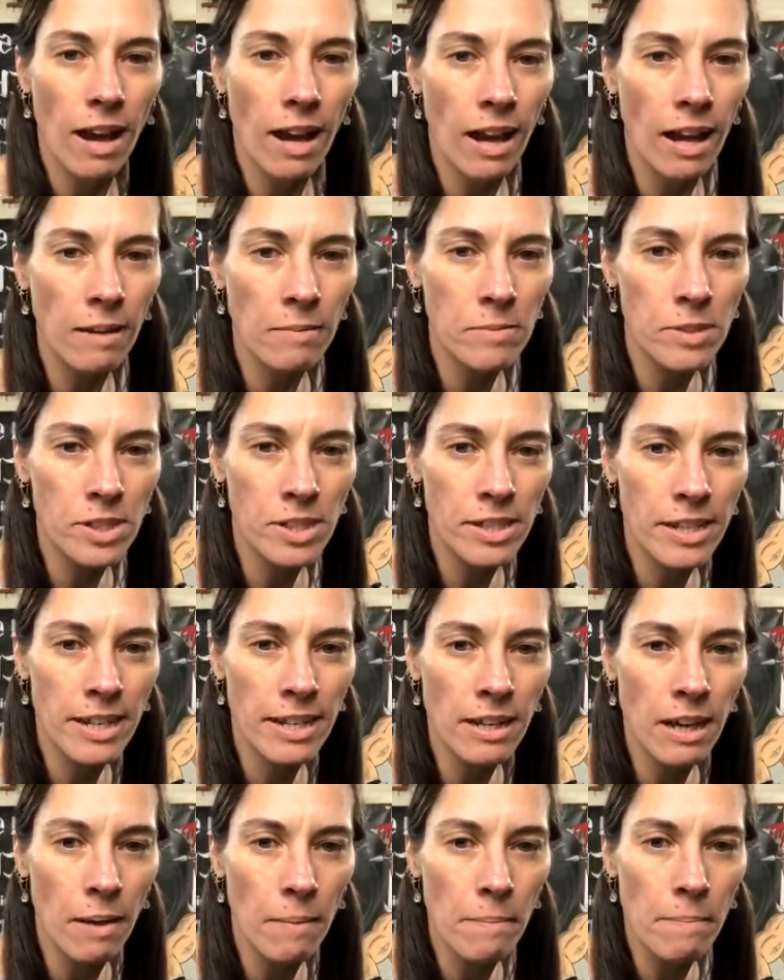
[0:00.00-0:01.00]
I'm seeing
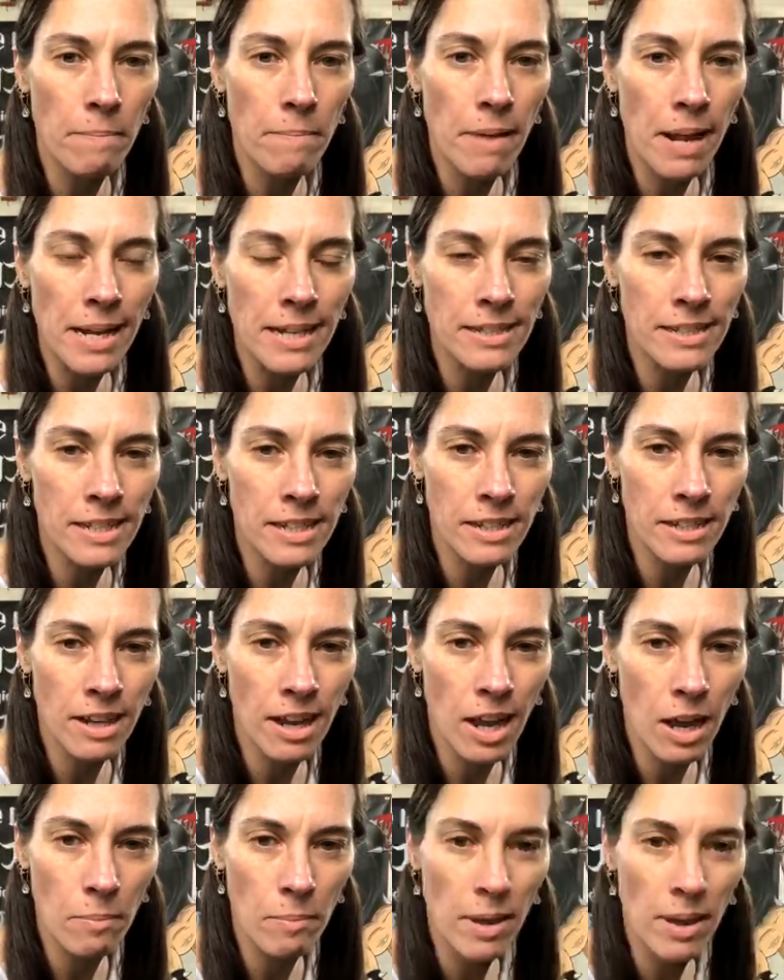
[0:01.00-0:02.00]
amazing
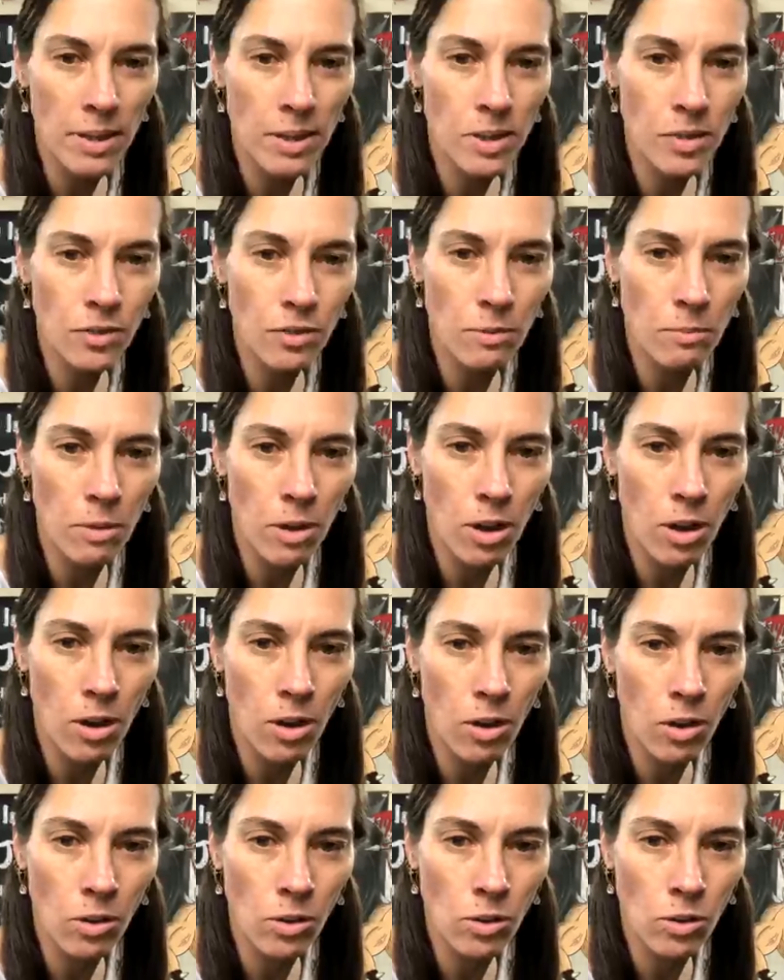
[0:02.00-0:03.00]
comments from
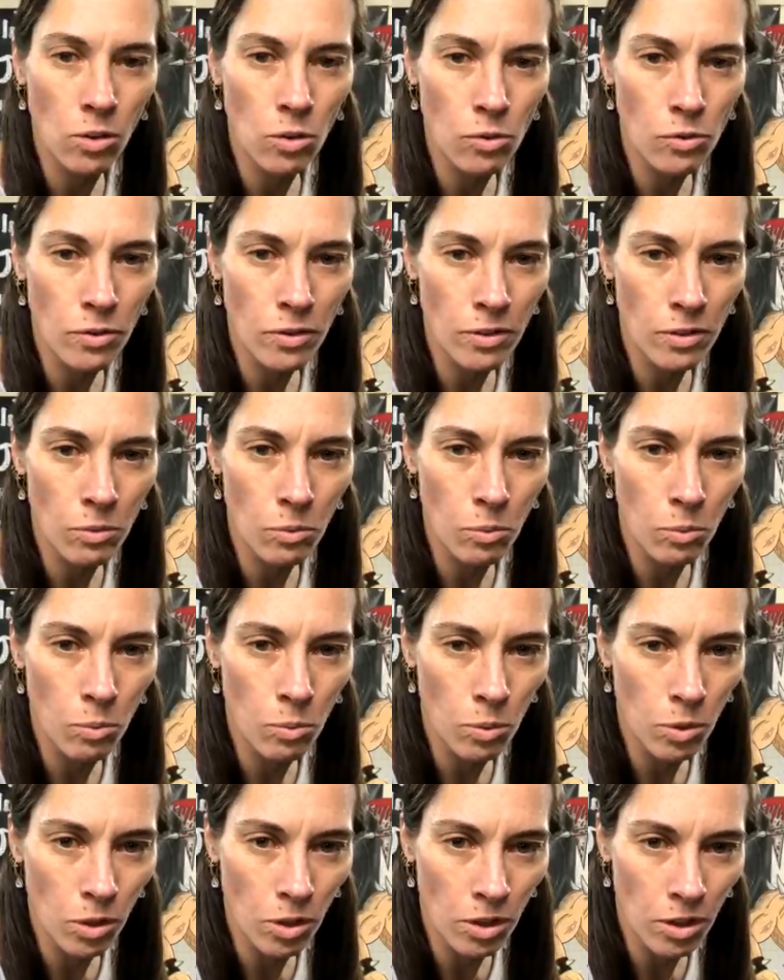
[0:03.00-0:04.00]
all over the
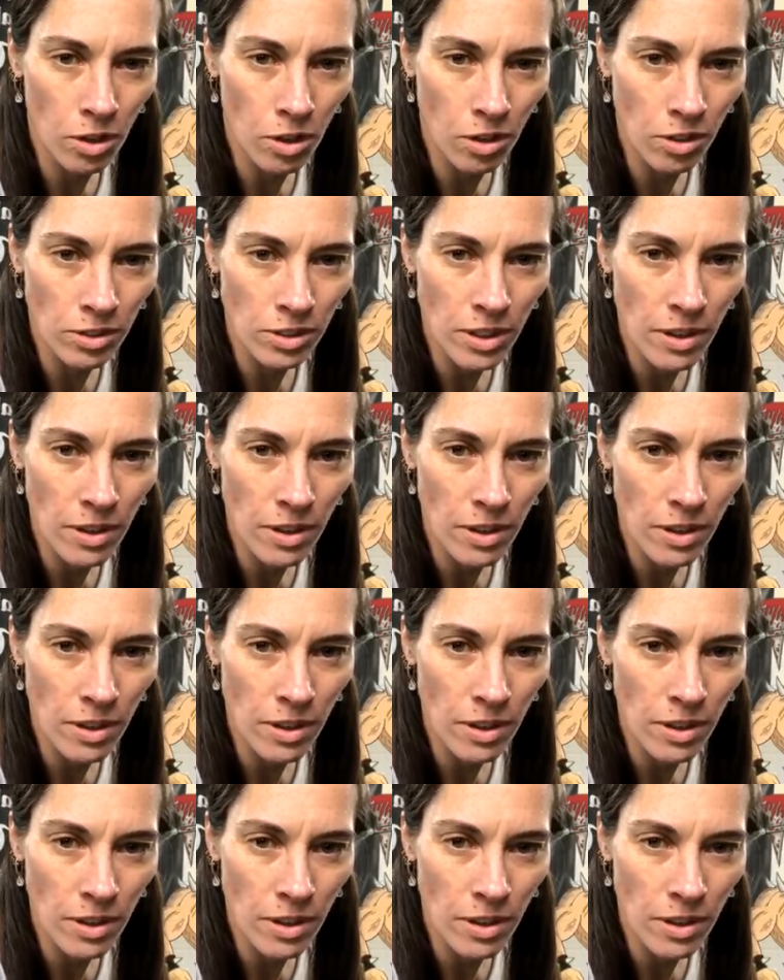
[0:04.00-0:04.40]
world.